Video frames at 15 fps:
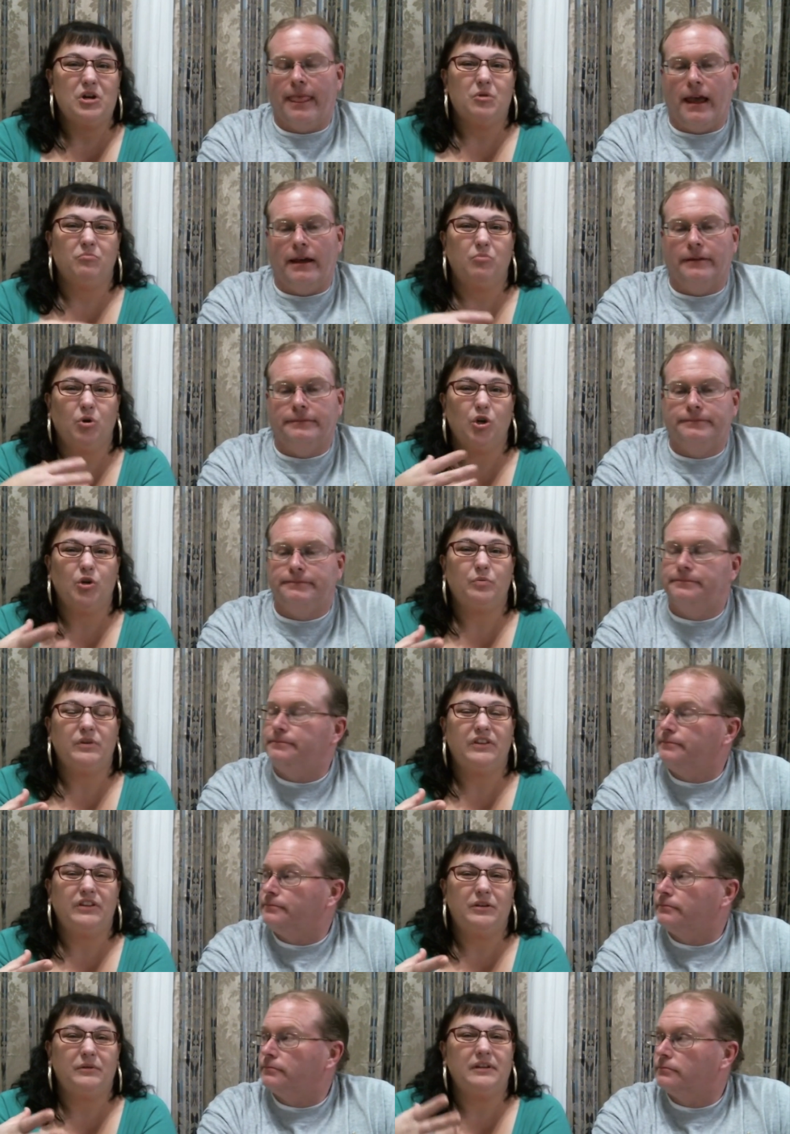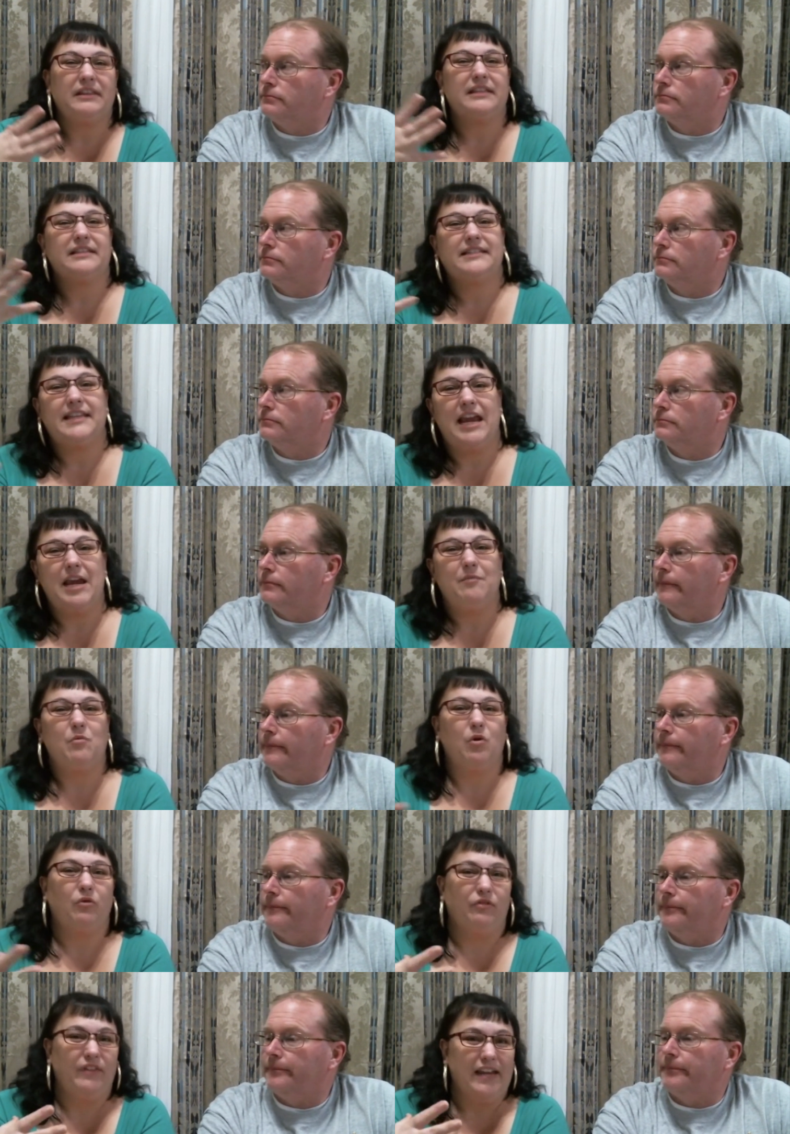Speaker 1: bored with doing the same
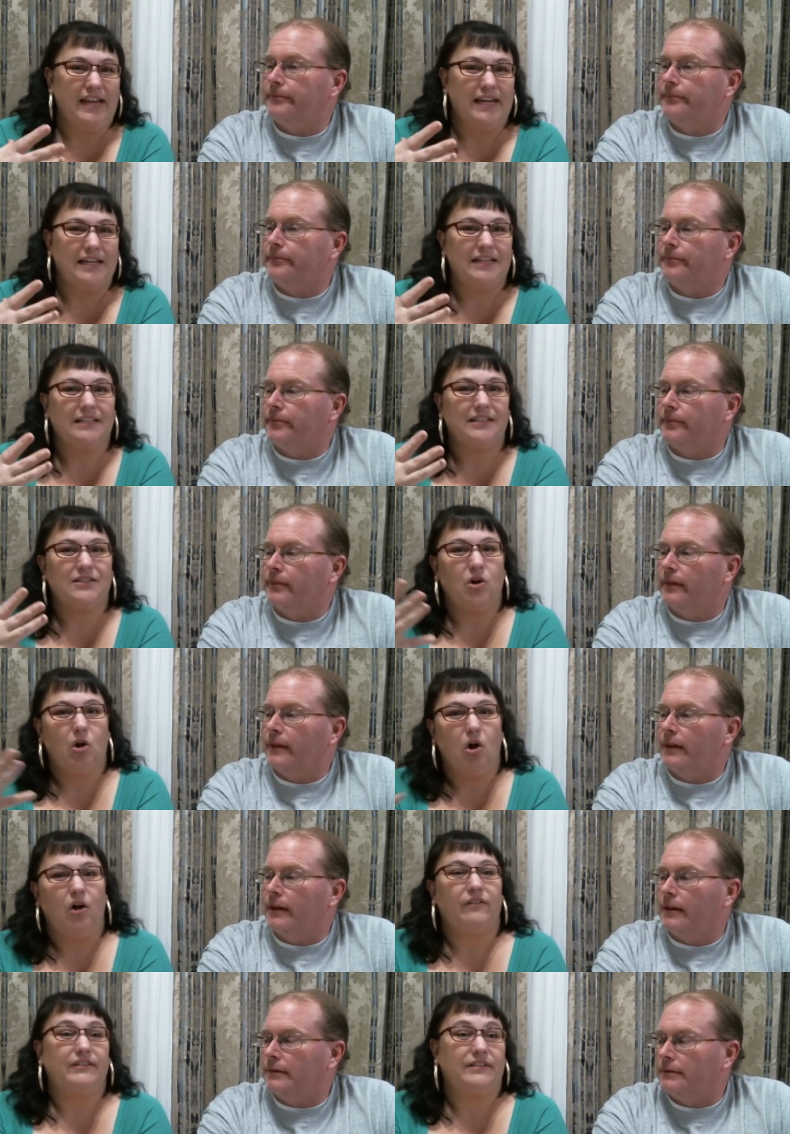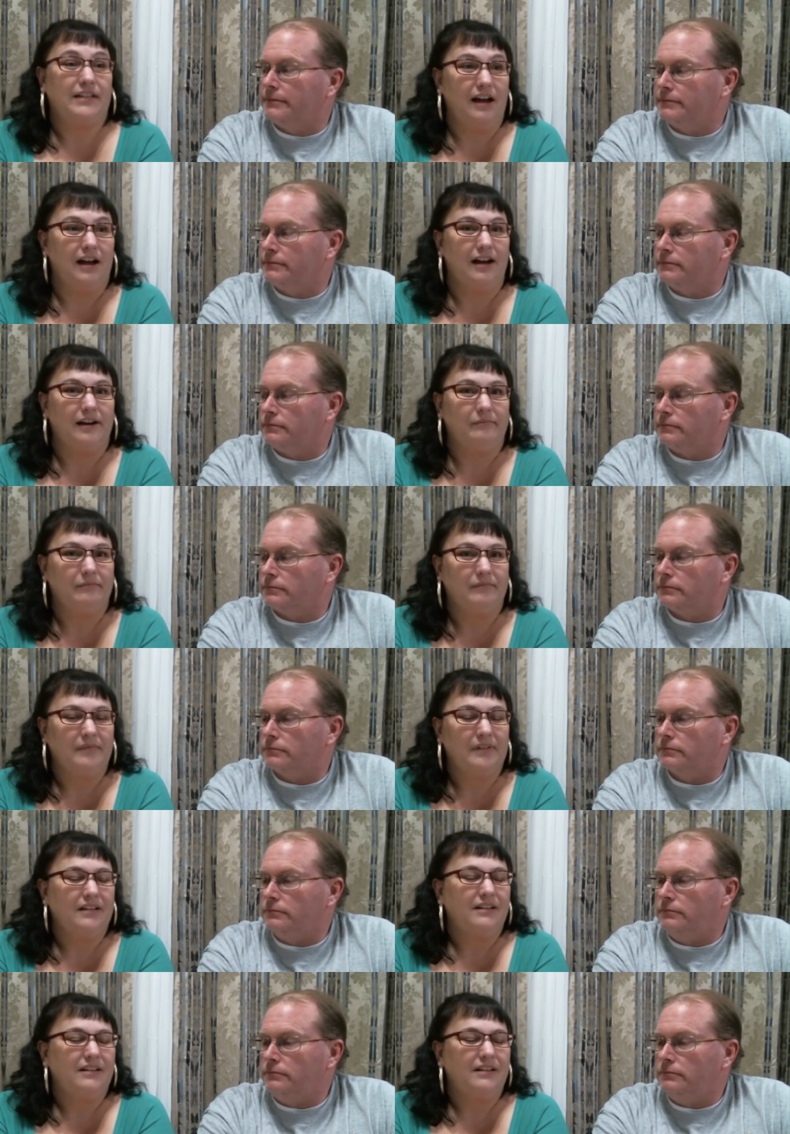old things all the time.